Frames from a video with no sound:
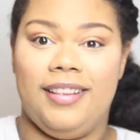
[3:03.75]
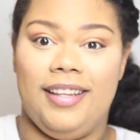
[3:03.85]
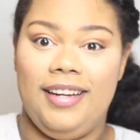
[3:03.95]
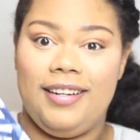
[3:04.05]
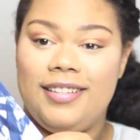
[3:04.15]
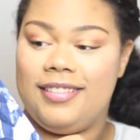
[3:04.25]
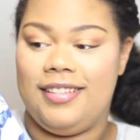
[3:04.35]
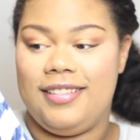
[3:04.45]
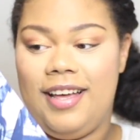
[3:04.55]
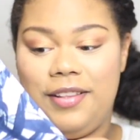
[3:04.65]

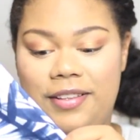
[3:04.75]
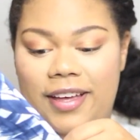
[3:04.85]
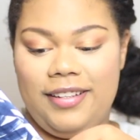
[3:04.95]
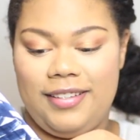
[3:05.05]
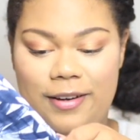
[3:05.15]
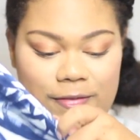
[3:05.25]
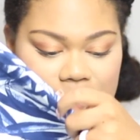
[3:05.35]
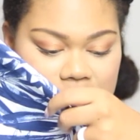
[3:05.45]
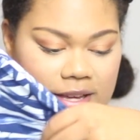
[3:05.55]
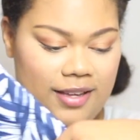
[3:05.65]
This does not look like it's gonna
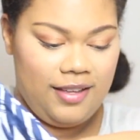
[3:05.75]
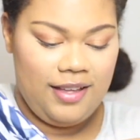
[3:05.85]
fit me.